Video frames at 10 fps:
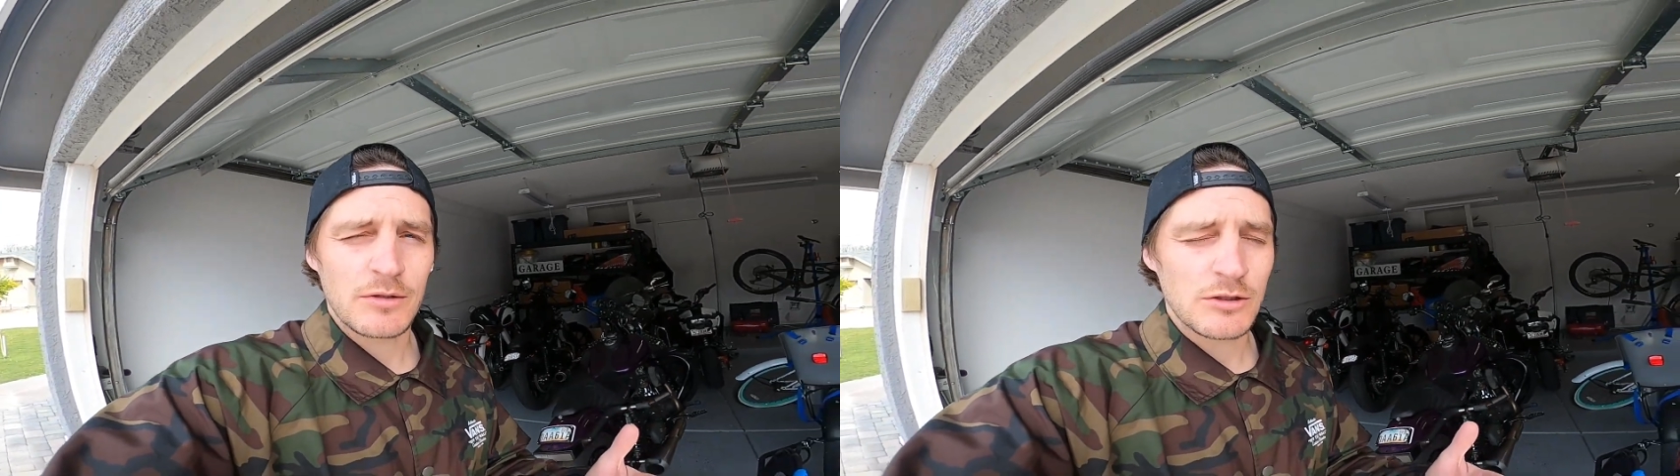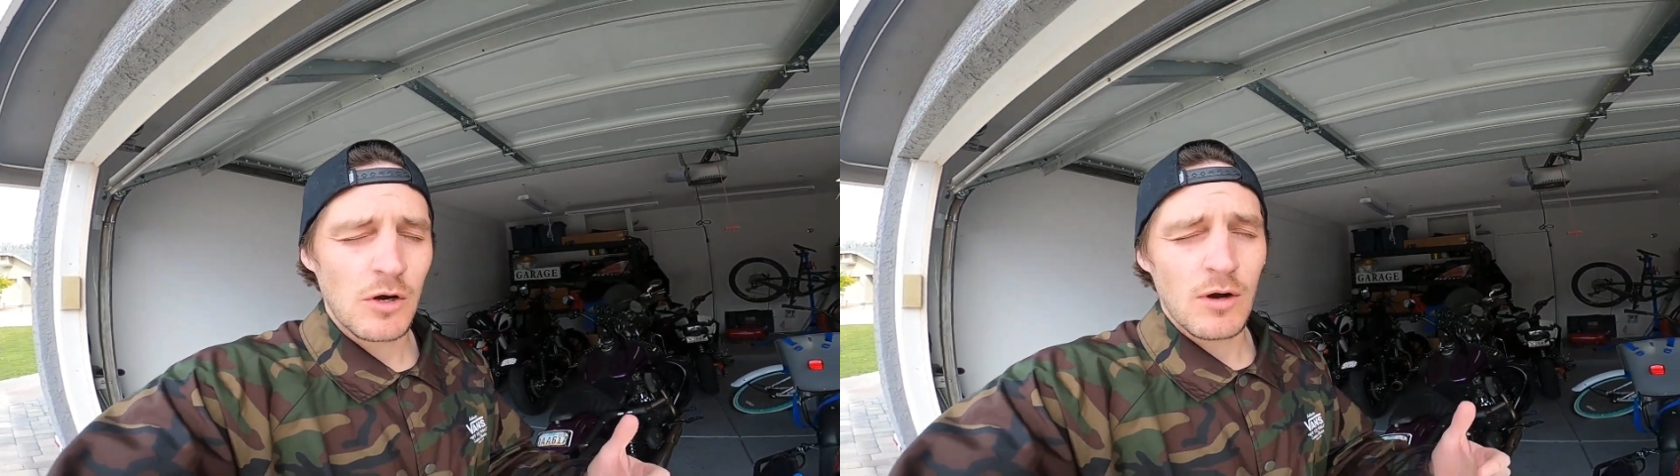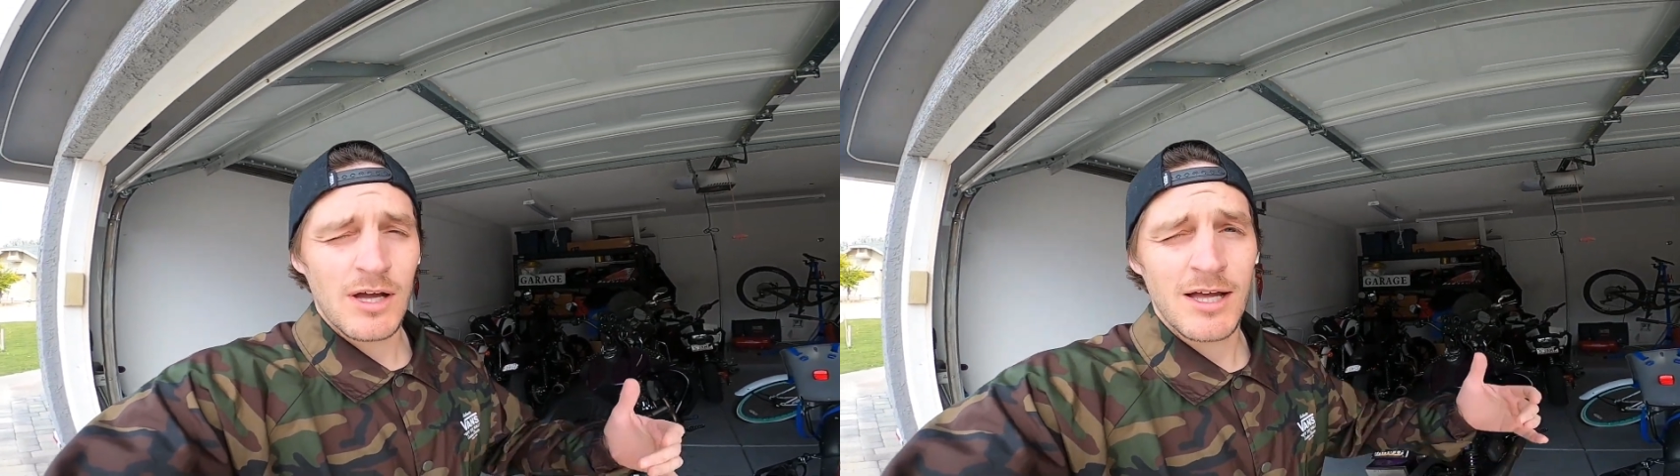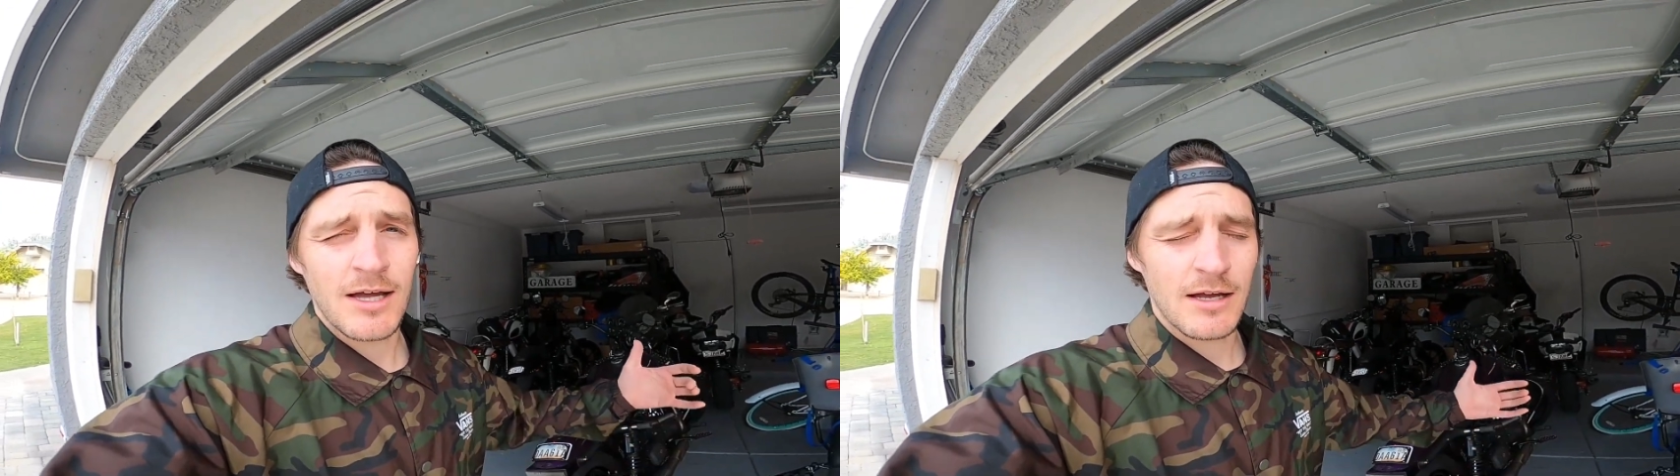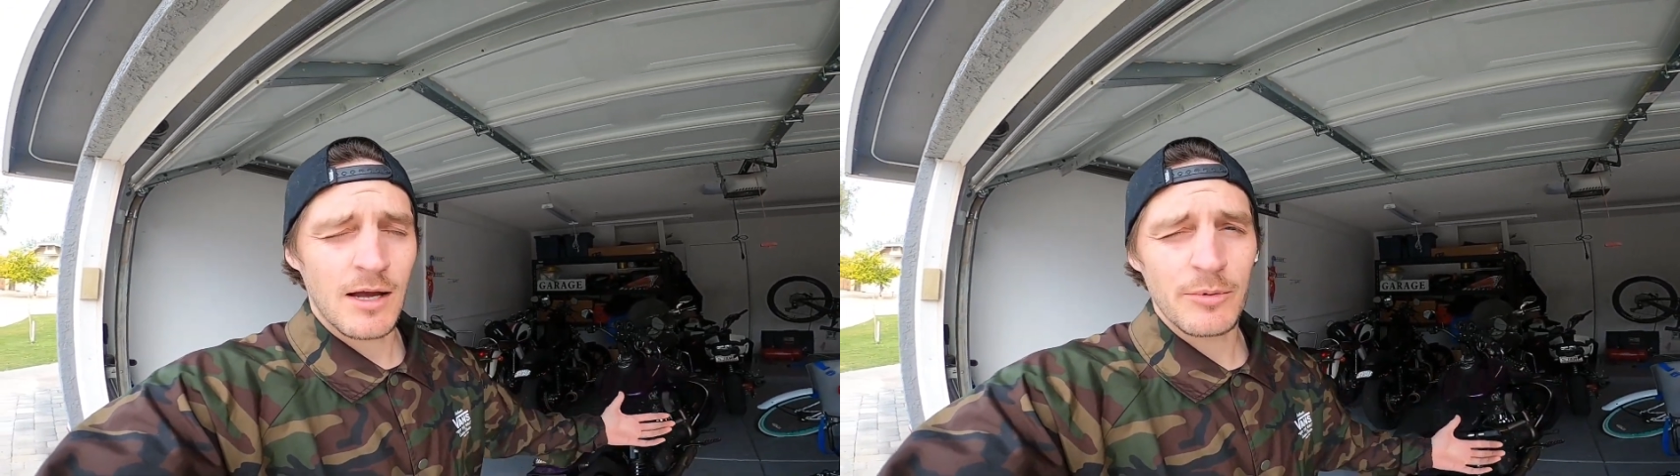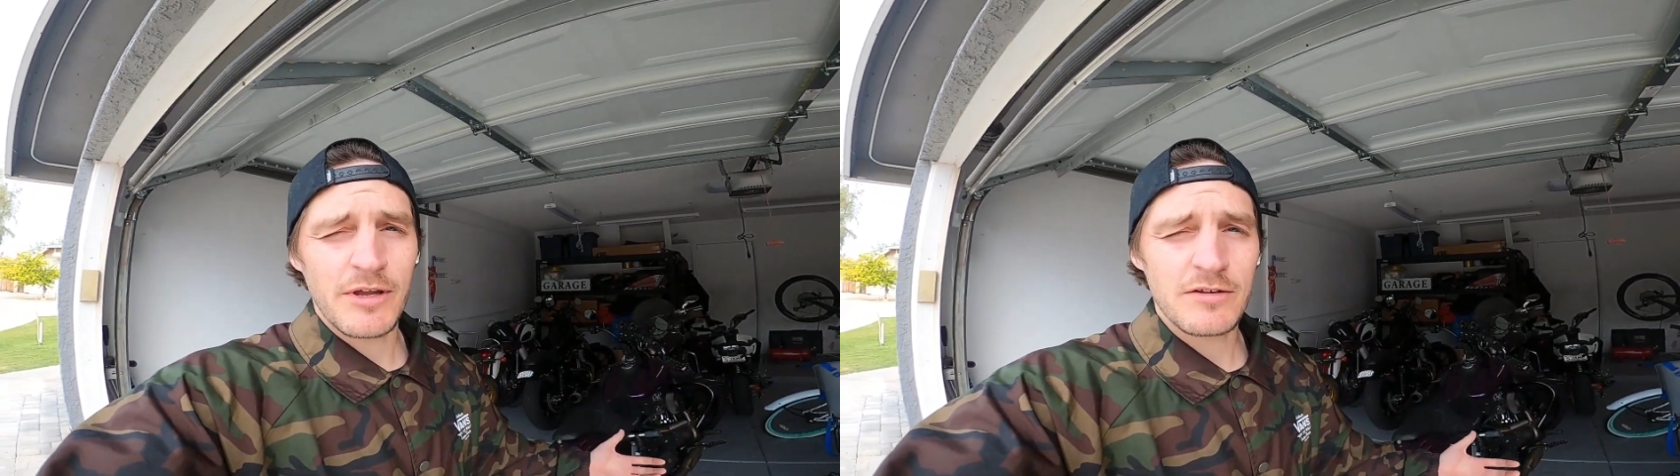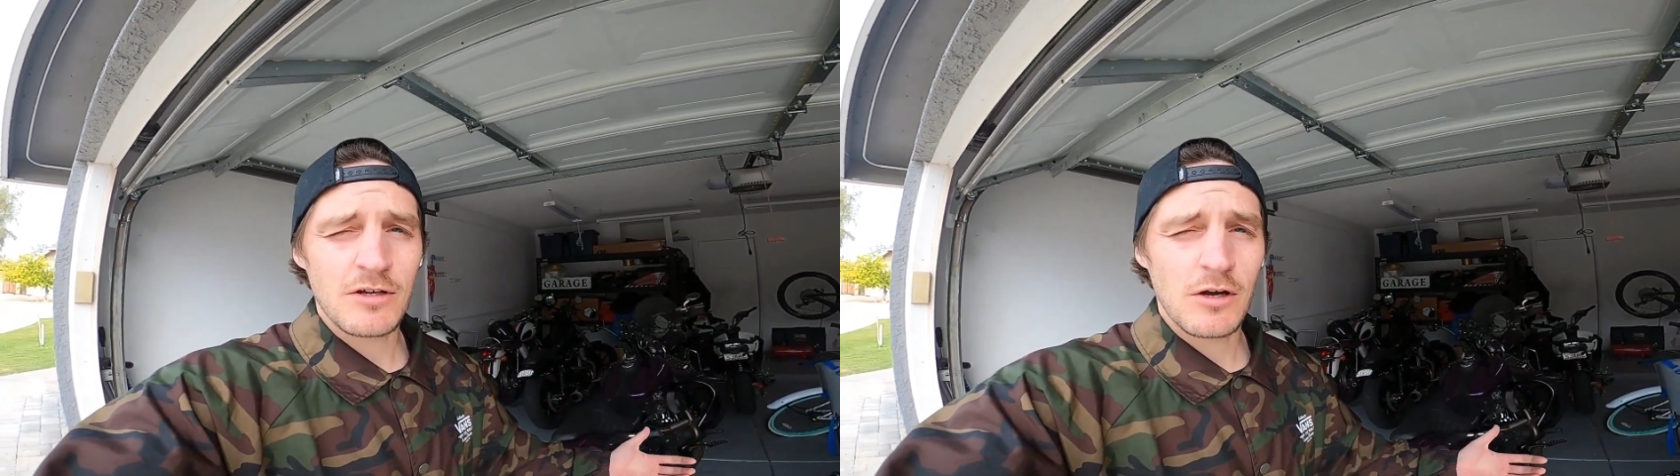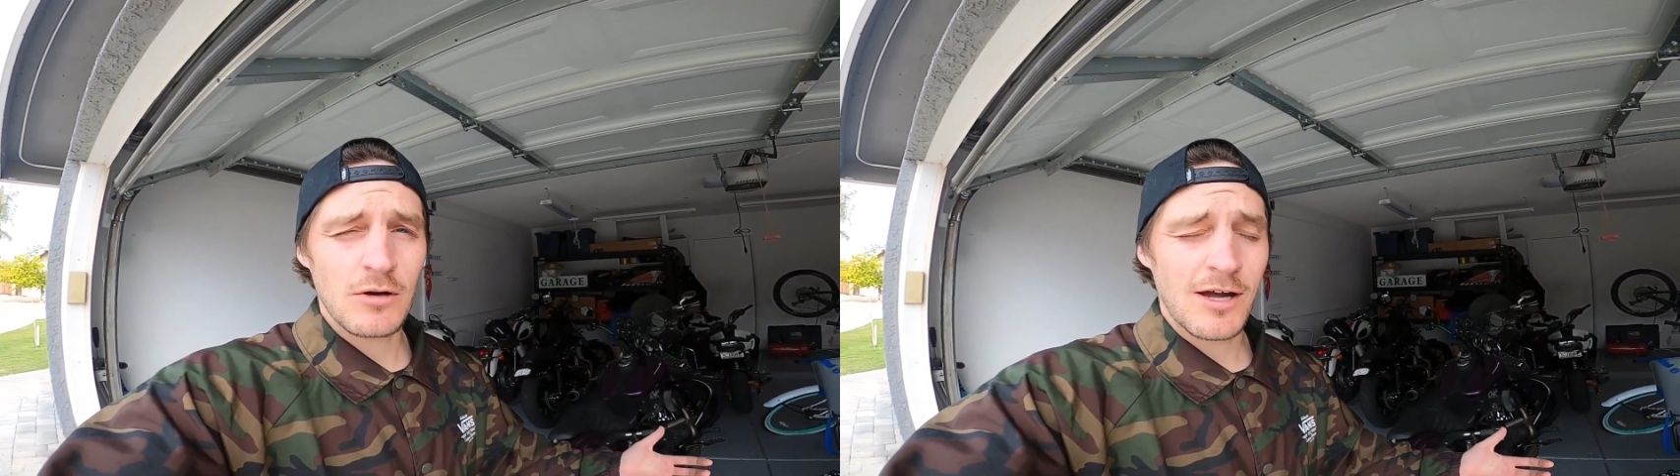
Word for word: So, uh, a couple days ago,